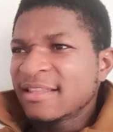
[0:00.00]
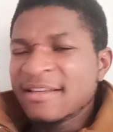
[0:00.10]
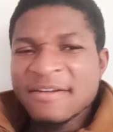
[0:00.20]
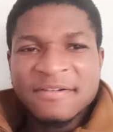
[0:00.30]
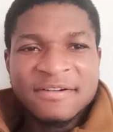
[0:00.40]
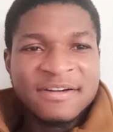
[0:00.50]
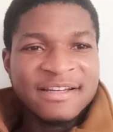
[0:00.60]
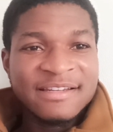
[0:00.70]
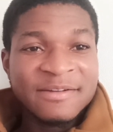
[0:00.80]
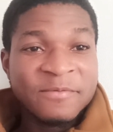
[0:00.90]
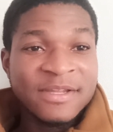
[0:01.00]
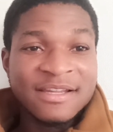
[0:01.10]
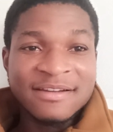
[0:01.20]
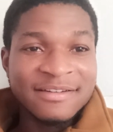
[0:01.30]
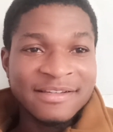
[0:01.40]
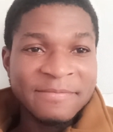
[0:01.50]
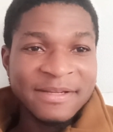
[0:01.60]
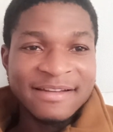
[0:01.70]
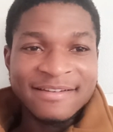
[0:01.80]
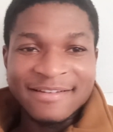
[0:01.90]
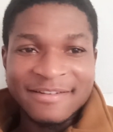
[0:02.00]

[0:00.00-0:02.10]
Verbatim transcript: 300 in a week or something like that.